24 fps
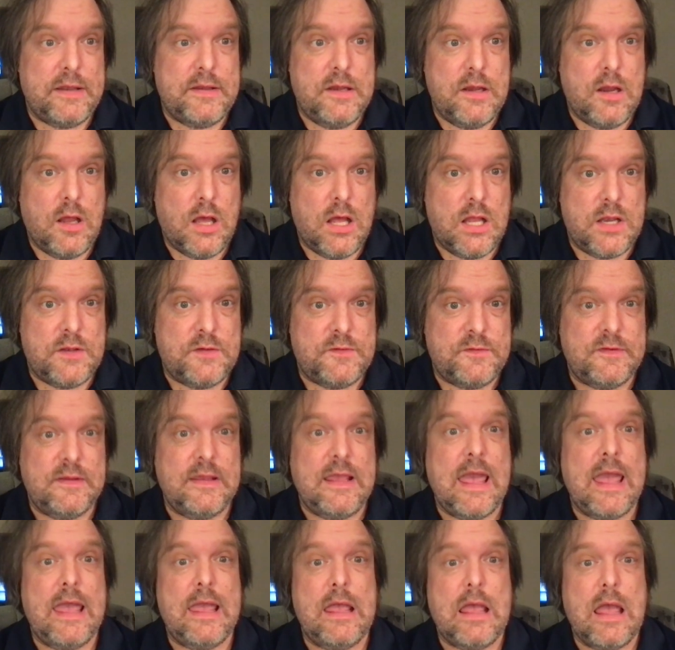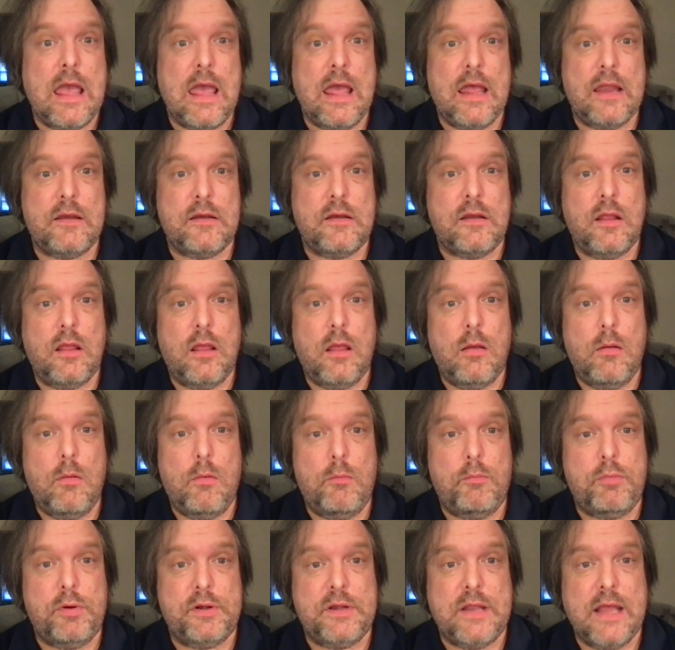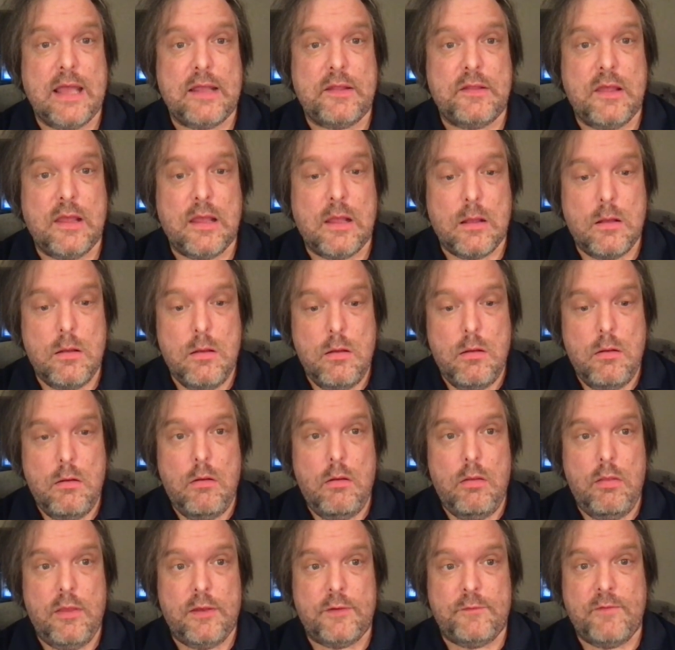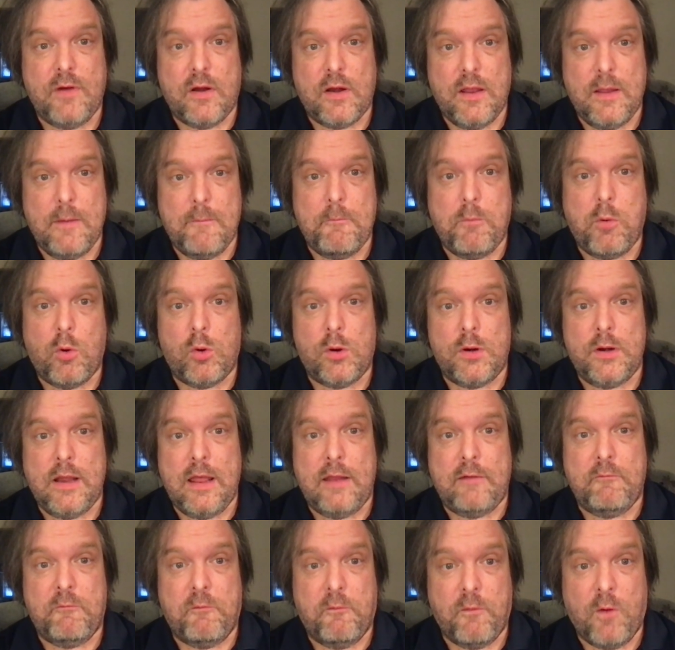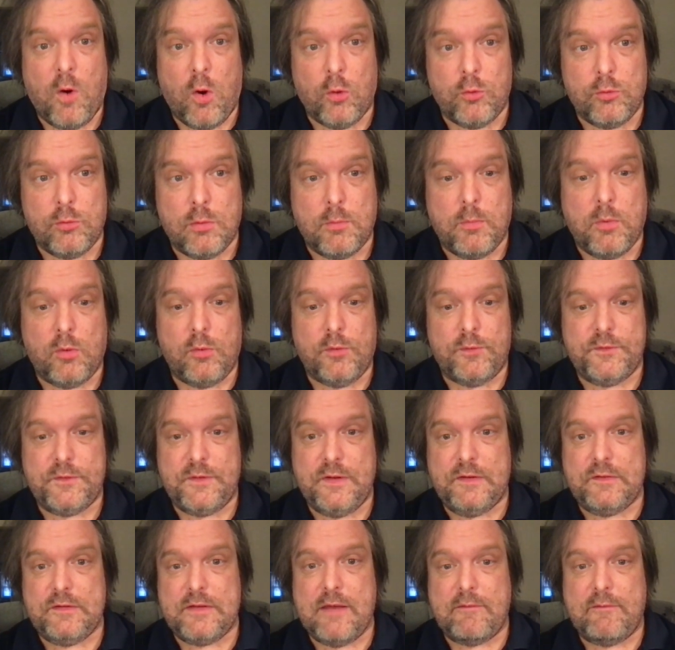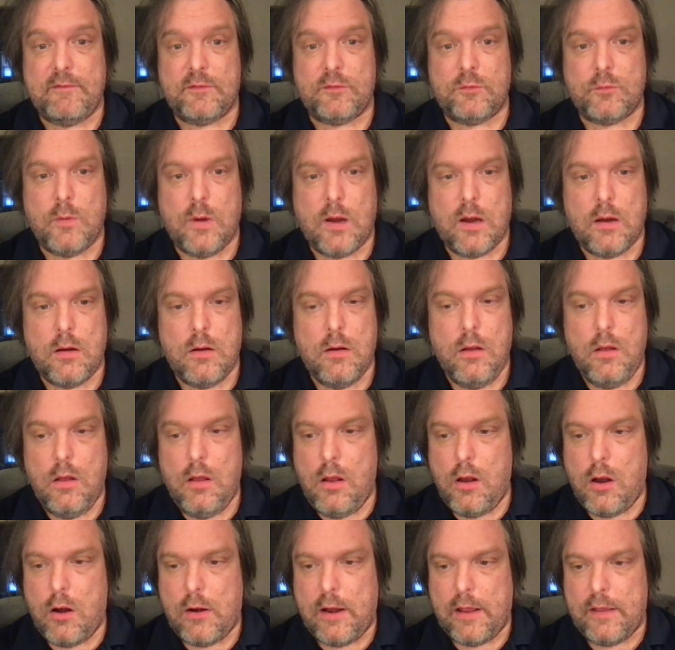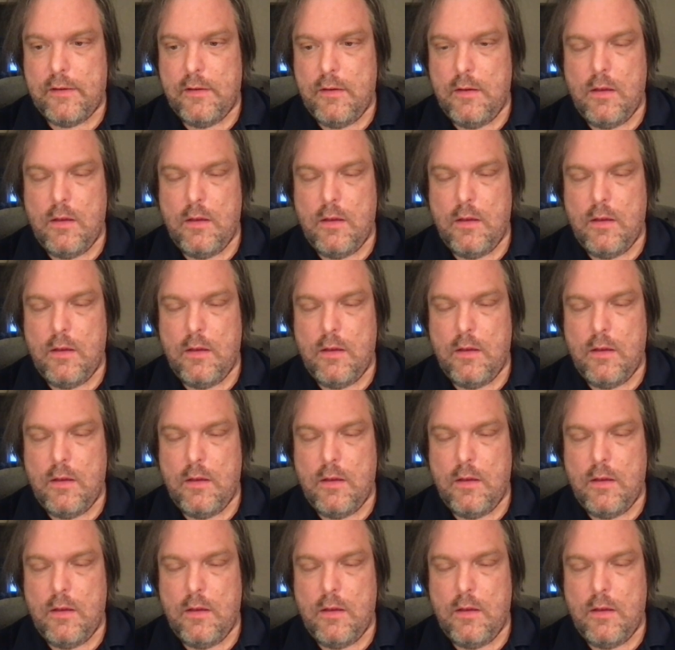on c8 and protecting this very important and vulnerable c7 square. All right.